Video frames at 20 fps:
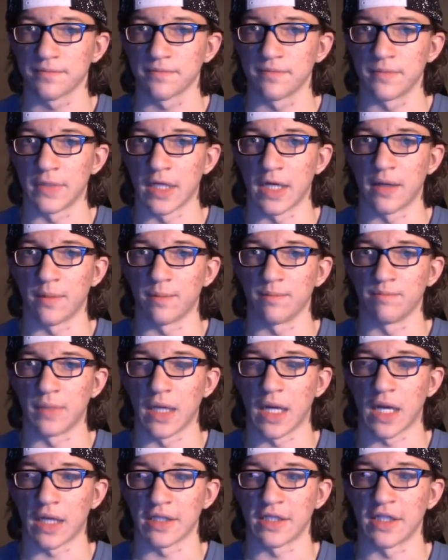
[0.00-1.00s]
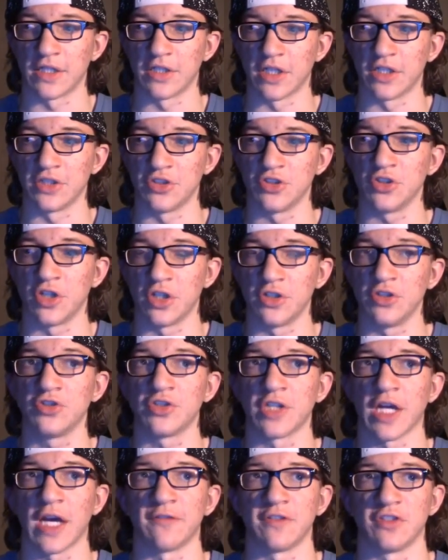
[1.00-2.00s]
back, back then I,
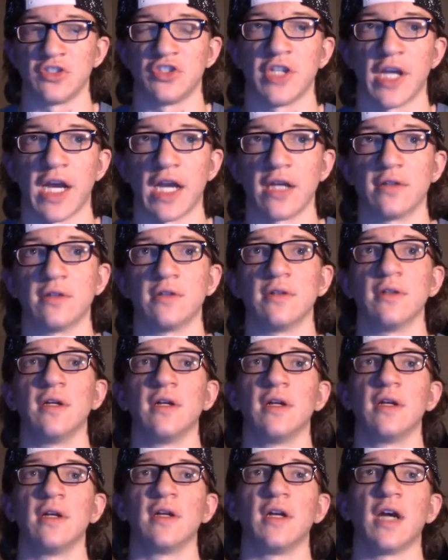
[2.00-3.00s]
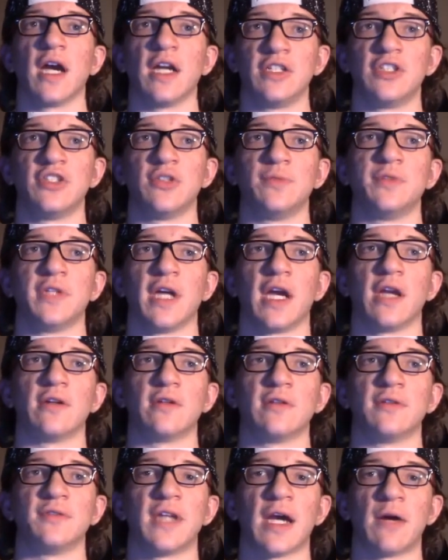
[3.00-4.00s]
used to have a channel, a YouTube
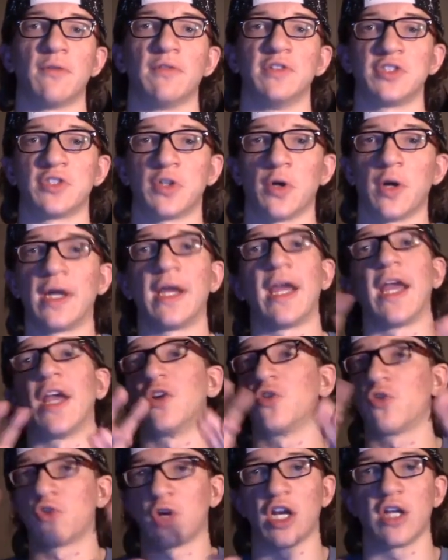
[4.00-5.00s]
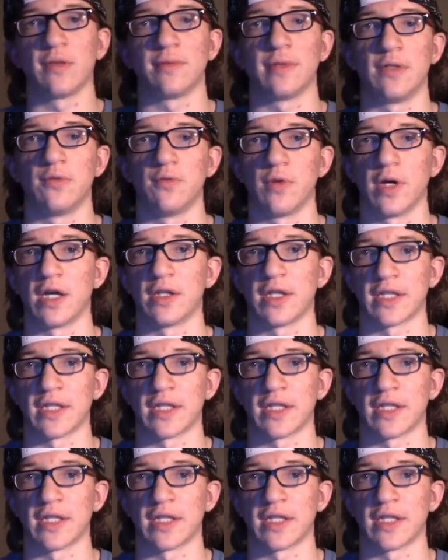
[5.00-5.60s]
channel, that was going incredibly well.